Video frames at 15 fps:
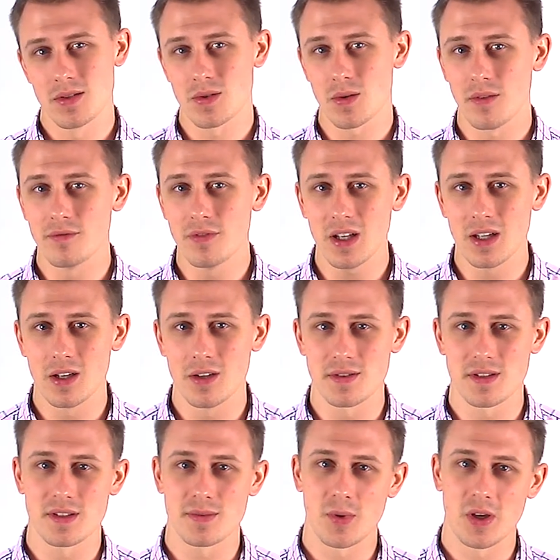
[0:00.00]
So on
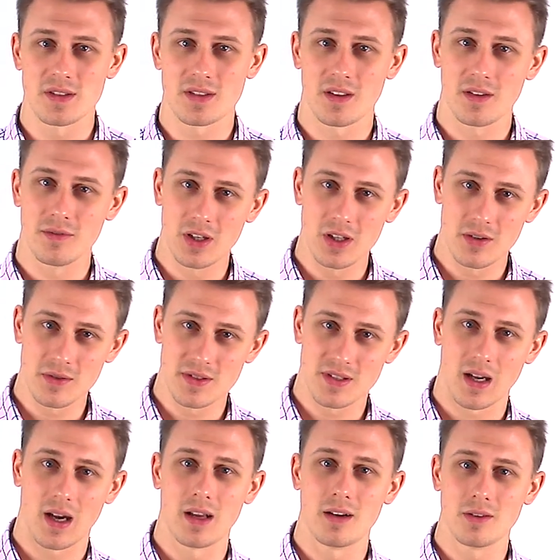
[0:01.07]
videos, it's based on the video's
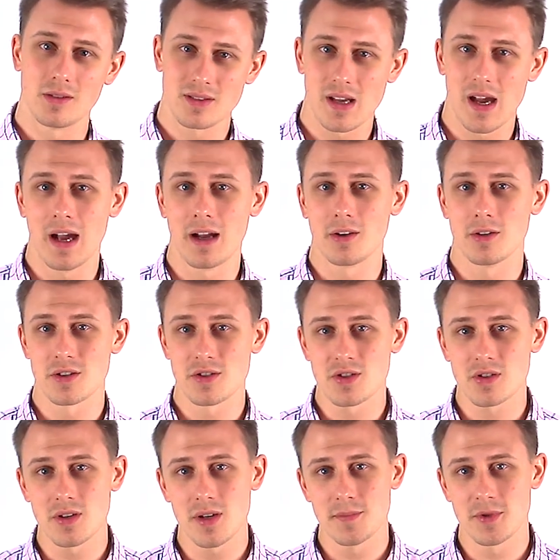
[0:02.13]
title, tag, or
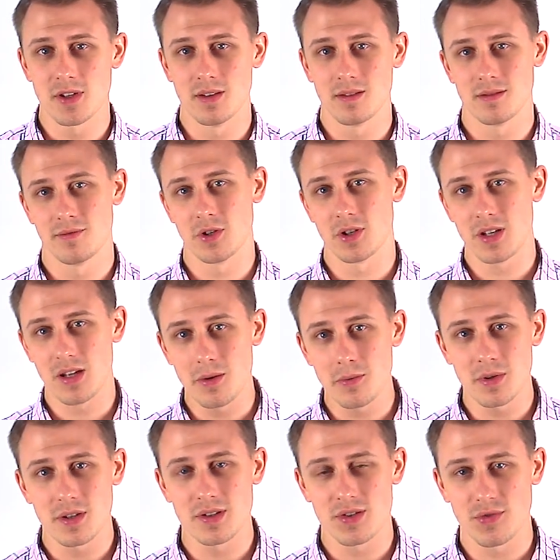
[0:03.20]
description. If your
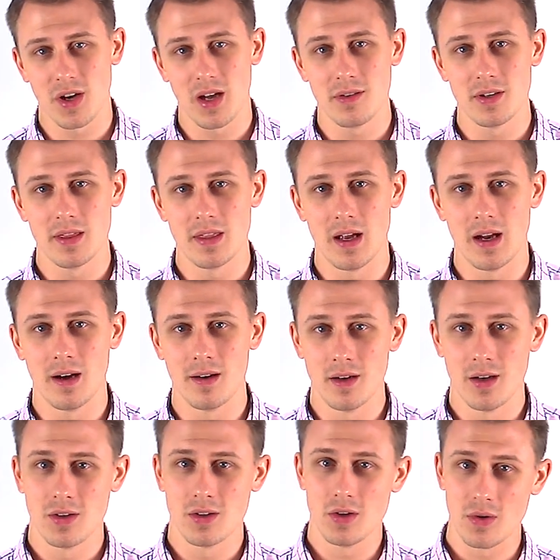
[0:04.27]
keyword is found in there,
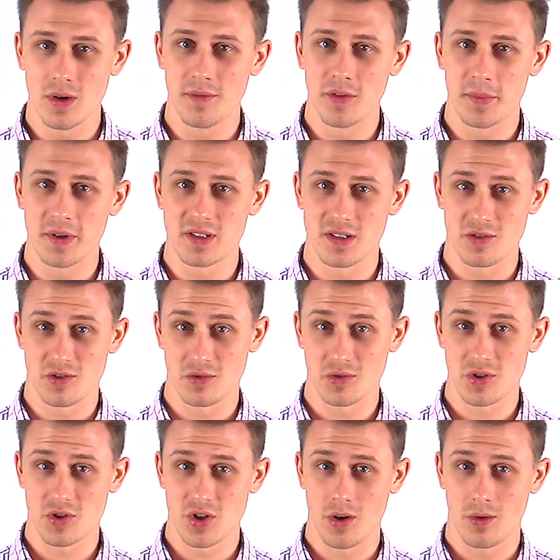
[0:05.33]
you have the potential
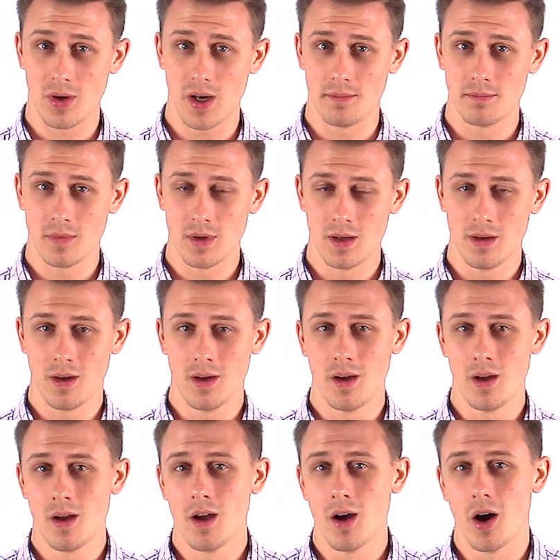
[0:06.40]
to show up.
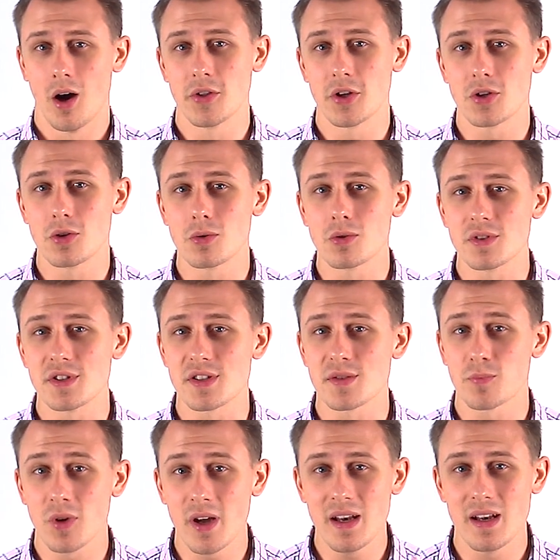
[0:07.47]
On the Google
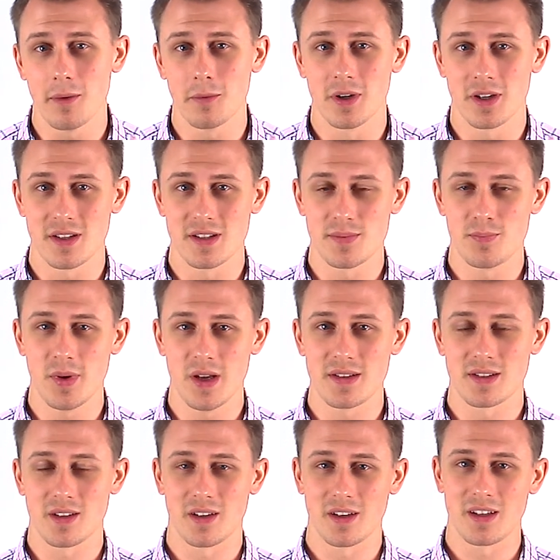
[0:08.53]
Display Network, it's
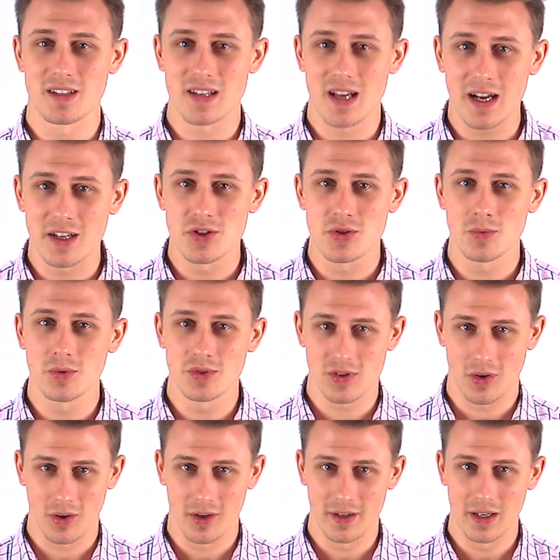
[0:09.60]
based on contextual
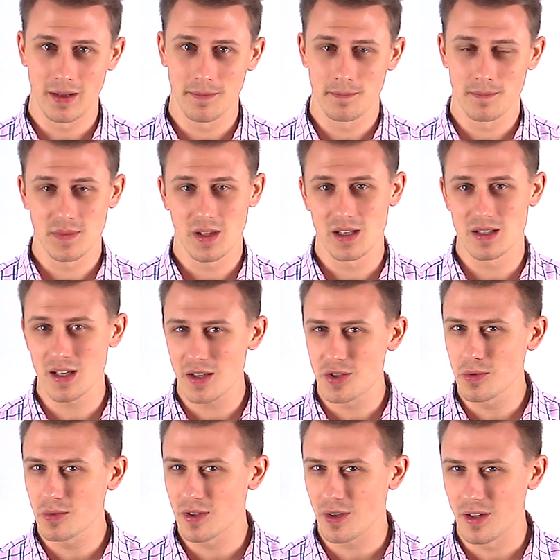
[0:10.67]
targeting.
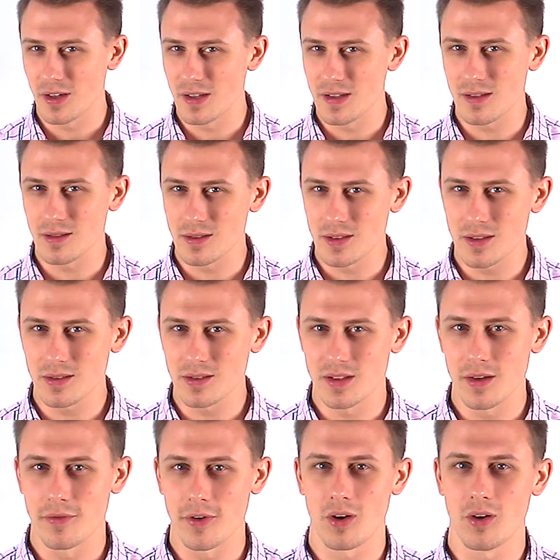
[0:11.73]
Contextual targeting is a little
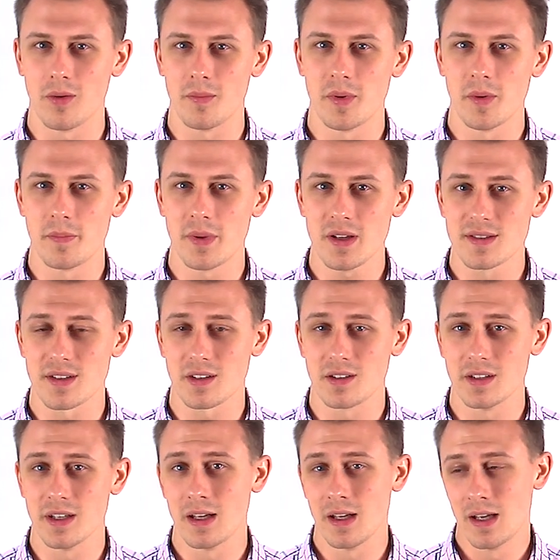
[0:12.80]
difficult, but
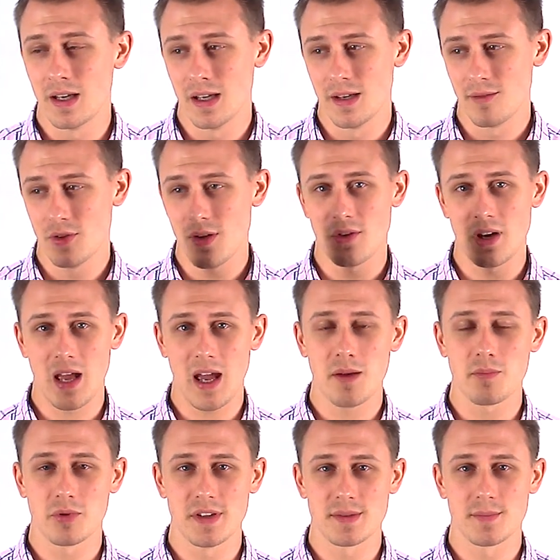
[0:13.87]
basically, if you have an
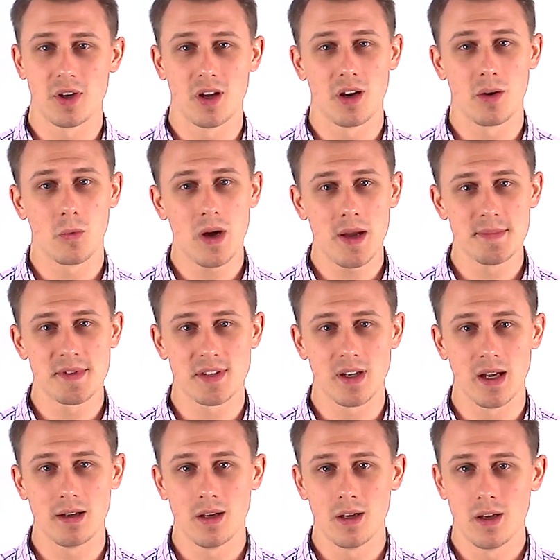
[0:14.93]
ad placement on a
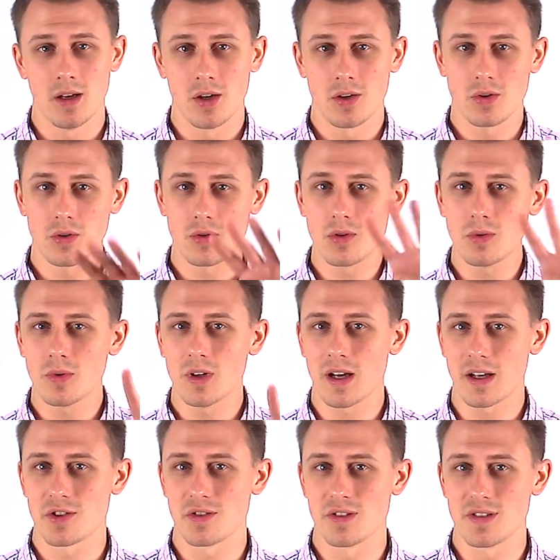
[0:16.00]
website, Google will
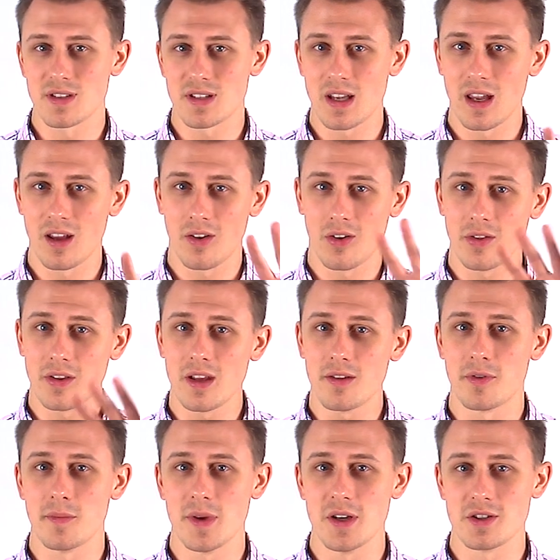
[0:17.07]
actually scan all the
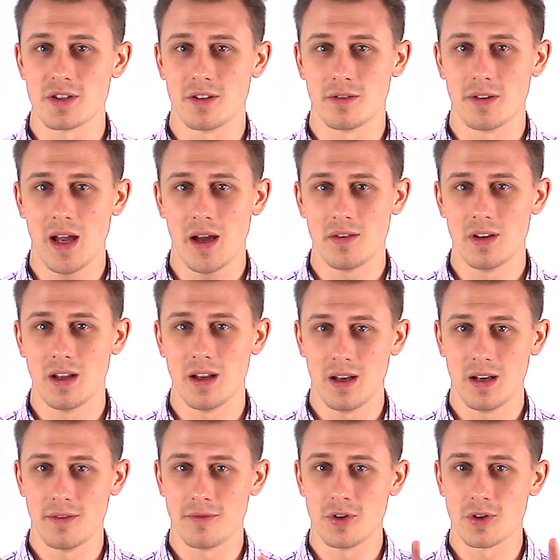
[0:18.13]
information around it,
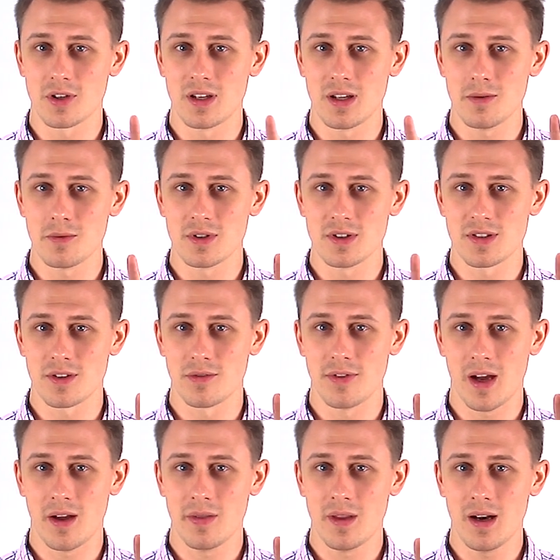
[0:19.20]
and if your keywords are
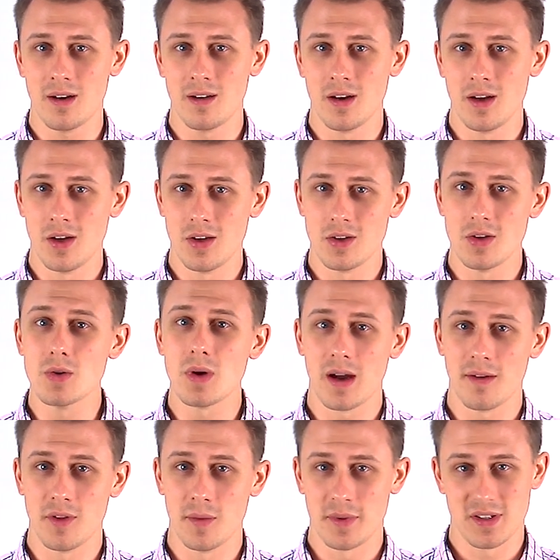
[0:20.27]
found there, you
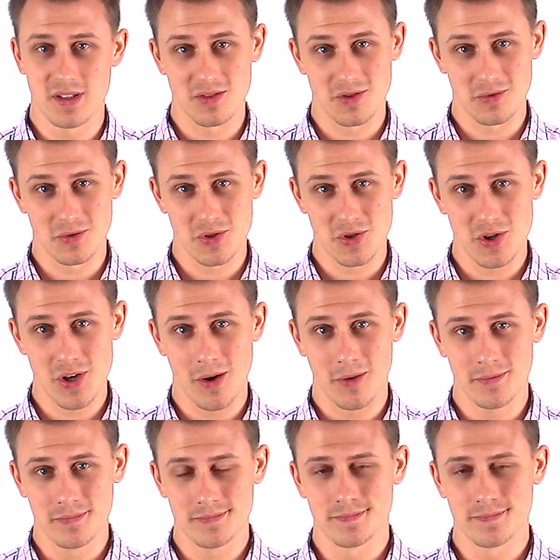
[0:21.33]
have the potential to show.